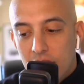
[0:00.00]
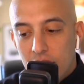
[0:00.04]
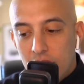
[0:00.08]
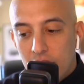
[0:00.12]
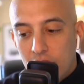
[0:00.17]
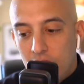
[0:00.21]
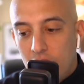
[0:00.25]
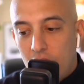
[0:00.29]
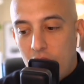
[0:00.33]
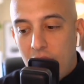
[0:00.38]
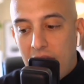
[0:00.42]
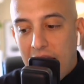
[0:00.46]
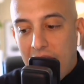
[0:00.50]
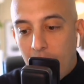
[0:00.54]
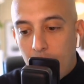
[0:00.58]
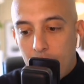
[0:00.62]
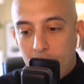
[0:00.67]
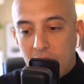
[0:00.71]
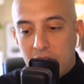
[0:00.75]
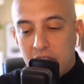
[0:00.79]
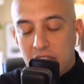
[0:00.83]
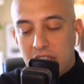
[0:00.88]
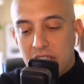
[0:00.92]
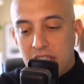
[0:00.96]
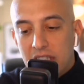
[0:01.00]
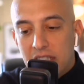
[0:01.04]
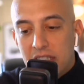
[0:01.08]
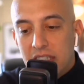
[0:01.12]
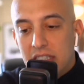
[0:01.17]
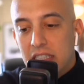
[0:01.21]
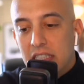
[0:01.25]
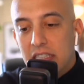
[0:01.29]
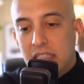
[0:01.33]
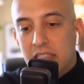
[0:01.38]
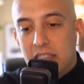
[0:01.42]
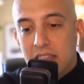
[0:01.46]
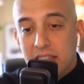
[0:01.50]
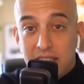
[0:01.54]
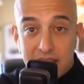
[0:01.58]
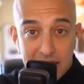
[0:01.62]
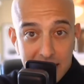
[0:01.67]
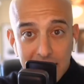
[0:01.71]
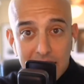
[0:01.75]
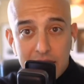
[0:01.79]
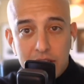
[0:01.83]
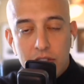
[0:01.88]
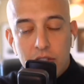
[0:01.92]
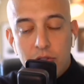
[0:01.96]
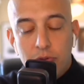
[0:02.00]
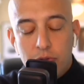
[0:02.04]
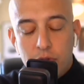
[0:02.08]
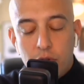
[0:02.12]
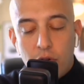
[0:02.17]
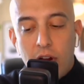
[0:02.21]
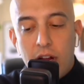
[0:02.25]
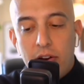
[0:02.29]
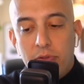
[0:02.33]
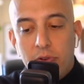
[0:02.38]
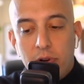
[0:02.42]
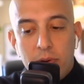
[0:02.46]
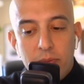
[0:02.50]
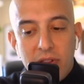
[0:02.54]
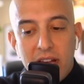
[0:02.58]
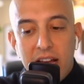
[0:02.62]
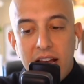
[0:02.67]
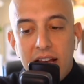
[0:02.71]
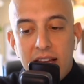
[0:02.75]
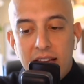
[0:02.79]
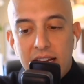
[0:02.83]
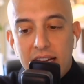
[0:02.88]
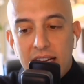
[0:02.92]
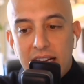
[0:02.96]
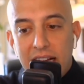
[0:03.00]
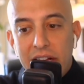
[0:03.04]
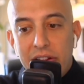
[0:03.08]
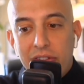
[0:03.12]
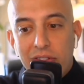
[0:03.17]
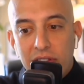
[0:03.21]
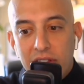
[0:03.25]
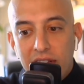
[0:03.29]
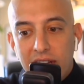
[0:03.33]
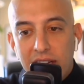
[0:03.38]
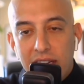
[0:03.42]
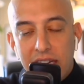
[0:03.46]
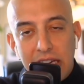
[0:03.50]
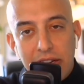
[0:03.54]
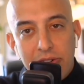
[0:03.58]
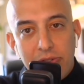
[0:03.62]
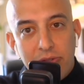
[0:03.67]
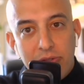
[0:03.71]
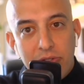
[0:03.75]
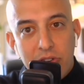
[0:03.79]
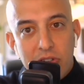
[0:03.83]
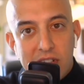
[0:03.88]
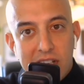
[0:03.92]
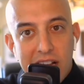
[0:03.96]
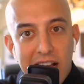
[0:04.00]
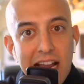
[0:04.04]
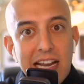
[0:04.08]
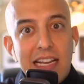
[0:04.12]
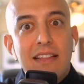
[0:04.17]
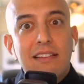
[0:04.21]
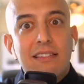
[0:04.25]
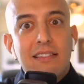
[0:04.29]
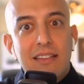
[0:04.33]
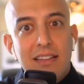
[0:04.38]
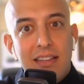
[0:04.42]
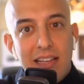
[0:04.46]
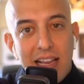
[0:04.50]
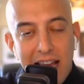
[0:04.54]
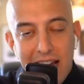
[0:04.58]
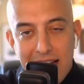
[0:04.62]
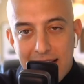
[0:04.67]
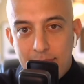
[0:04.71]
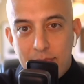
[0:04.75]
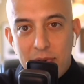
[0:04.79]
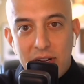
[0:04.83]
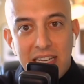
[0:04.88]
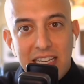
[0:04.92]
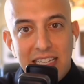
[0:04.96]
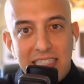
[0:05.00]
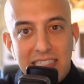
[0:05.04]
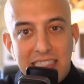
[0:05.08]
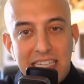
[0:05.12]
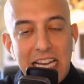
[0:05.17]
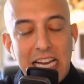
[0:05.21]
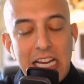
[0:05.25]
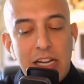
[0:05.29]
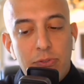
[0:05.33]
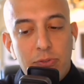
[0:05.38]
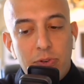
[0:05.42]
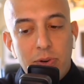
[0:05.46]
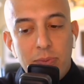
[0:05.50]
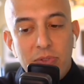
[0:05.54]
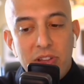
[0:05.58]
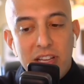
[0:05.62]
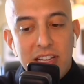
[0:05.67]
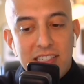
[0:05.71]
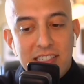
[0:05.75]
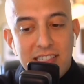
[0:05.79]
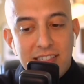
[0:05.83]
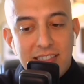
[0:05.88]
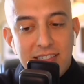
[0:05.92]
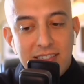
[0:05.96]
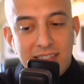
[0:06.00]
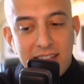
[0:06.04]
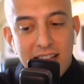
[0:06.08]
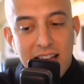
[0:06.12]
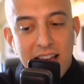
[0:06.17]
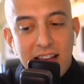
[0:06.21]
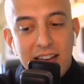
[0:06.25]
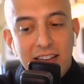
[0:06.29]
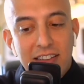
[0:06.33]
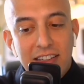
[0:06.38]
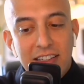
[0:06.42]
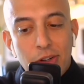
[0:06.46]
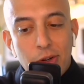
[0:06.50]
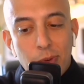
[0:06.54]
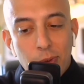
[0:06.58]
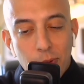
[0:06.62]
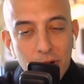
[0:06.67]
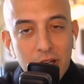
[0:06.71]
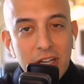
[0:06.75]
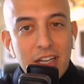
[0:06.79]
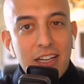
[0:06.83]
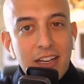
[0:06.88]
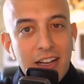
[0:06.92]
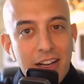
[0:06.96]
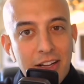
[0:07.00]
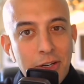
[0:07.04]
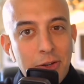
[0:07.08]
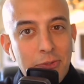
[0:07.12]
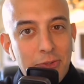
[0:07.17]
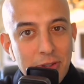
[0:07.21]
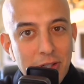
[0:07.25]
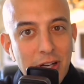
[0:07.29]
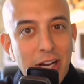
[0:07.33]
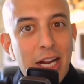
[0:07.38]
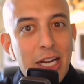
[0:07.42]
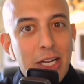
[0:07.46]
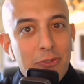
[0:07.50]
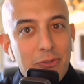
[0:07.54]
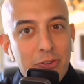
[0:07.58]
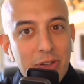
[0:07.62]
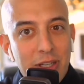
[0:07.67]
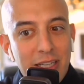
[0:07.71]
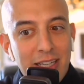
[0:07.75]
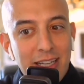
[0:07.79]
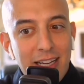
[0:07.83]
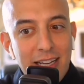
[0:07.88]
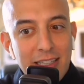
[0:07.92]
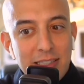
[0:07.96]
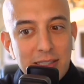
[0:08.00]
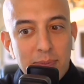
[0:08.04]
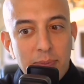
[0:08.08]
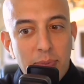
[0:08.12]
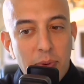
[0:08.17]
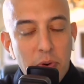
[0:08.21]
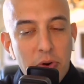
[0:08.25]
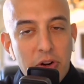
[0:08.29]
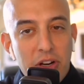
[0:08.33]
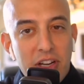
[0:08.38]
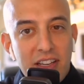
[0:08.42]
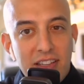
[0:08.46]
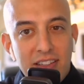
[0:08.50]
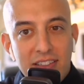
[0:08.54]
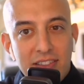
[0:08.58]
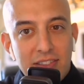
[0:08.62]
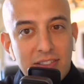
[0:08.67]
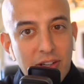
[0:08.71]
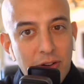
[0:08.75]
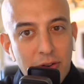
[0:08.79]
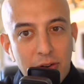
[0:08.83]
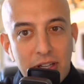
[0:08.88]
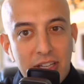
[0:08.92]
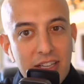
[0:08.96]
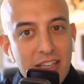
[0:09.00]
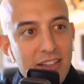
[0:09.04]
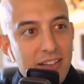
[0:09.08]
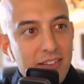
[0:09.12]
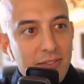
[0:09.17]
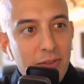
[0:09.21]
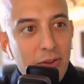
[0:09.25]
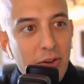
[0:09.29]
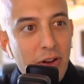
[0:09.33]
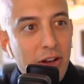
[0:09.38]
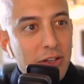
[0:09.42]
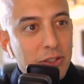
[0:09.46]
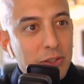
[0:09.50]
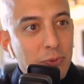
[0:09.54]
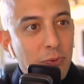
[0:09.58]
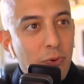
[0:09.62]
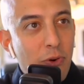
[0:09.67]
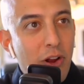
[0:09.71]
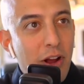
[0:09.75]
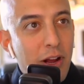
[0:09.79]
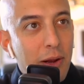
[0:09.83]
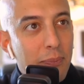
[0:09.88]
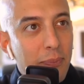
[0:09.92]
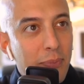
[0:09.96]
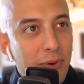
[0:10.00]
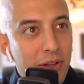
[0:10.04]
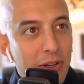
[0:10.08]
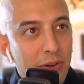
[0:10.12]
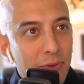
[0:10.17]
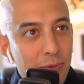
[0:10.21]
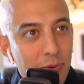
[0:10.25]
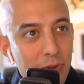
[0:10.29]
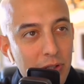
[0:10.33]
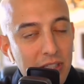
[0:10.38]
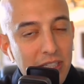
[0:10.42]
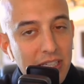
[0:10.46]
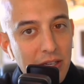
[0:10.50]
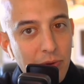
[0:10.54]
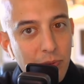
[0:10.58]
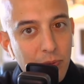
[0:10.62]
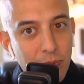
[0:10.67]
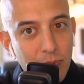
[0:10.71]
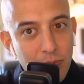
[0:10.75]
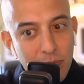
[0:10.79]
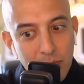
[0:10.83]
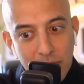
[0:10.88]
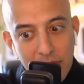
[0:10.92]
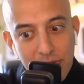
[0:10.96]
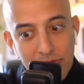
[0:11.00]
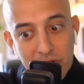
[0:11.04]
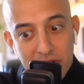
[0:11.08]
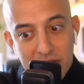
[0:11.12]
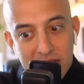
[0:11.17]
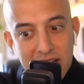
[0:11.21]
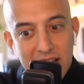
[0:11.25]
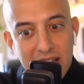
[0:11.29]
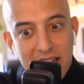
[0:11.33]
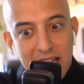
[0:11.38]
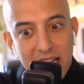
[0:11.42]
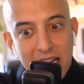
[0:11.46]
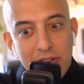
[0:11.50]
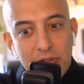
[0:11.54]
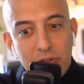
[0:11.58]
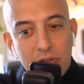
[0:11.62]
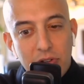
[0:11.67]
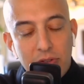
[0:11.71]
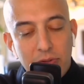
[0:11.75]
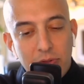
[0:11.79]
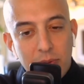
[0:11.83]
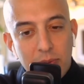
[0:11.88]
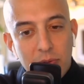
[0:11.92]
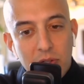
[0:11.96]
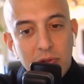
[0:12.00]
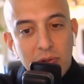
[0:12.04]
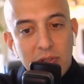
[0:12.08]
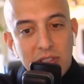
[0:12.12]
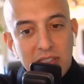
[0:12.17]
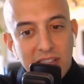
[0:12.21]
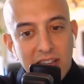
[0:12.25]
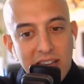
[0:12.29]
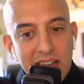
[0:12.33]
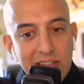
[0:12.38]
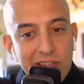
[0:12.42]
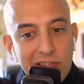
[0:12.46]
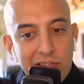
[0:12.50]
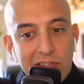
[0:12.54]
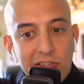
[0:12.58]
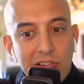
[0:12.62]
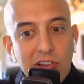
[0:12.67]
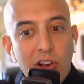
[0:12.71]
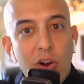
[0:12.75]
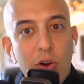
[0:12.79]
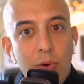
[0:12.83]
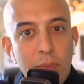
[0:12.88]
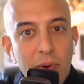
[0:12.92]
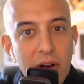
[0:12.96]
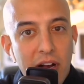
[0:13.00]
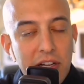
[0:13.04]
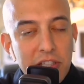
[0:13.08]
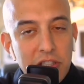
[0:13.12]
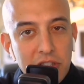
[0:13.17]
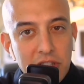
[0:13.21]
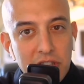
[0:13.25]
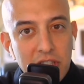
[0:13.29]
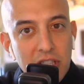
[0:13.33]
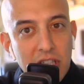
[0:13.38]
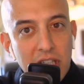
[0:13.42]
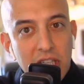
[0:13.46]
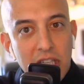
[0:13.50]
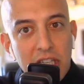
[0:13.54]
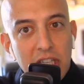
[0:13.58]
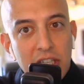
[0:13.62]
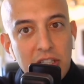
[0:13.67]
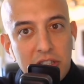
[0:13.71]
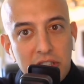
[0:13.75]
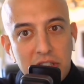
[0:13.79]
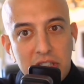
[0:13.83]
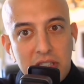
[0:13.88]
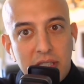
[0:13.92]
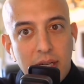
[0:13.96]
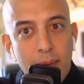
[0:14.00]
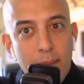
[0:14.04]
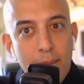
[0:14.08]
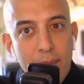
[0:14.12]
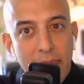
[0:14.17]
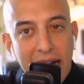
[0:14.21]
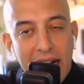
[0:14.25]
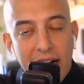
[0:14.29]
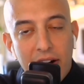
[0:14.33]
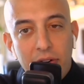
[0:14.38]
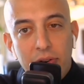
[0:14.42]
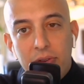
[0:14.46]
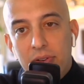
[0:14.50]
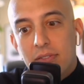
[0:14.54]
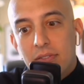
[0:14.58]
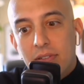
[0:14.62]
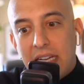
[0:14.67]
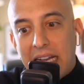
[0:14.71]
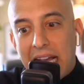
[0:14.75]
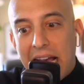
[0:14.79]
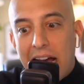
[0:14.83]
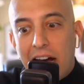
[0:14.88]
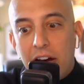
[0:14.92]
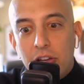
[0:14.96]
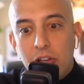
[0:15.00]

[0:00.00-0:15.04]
you know, how much success you've drawn from that. And I think if there's anything anybody can take from this, it's that working on your photography is important. Don't get us wrong. But really, if there's anything I've learned from you, it's like so much just about how